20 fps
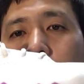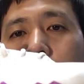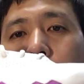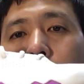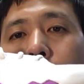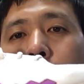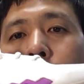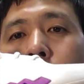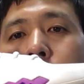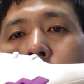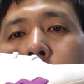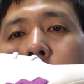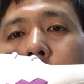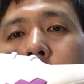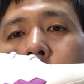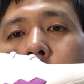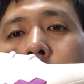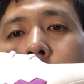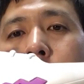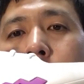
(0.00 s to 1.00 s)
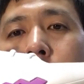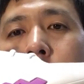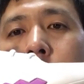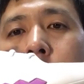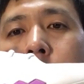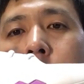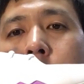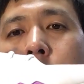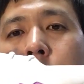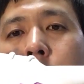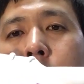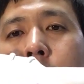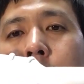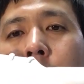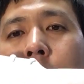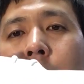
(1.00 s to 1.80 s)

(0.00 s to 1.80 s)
it also had an isolated zoom air